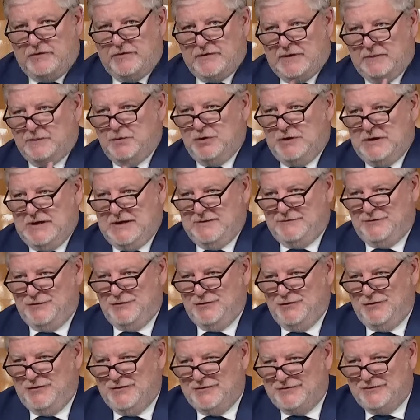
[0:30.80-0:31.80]
that I'm going to have to
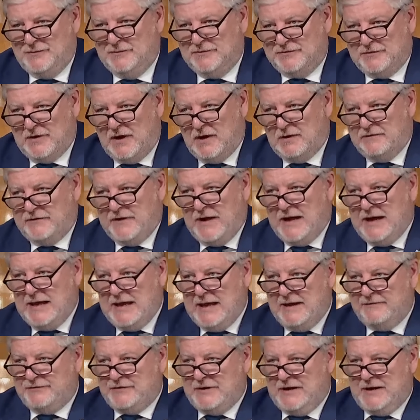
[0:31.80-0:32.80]
do this, Mr Harvie. I
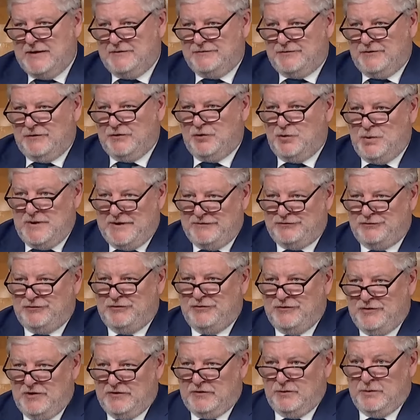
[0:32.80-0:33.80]
have to answer the
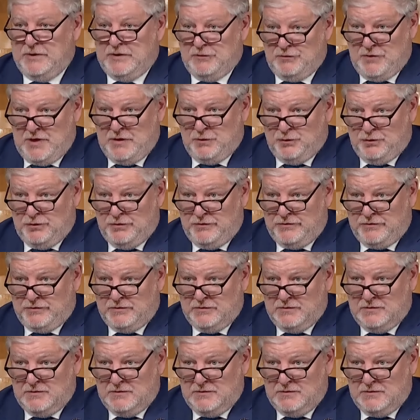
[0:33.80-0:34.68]
question the other way around,